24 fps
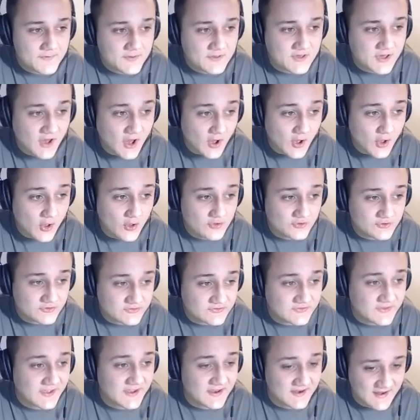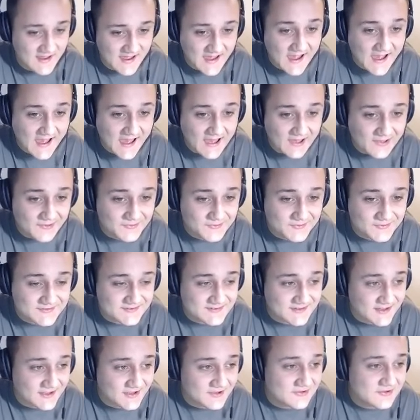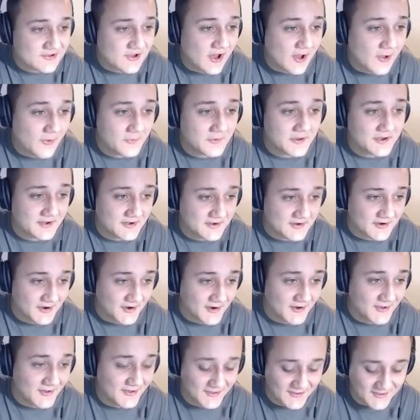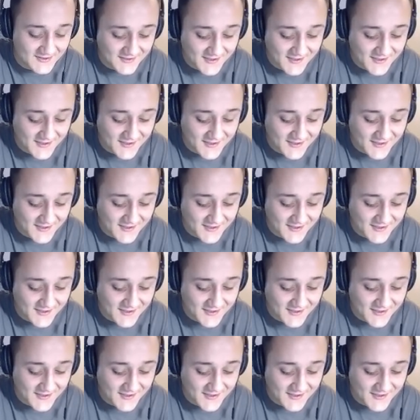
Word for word: Ghostina, how's it going, girl?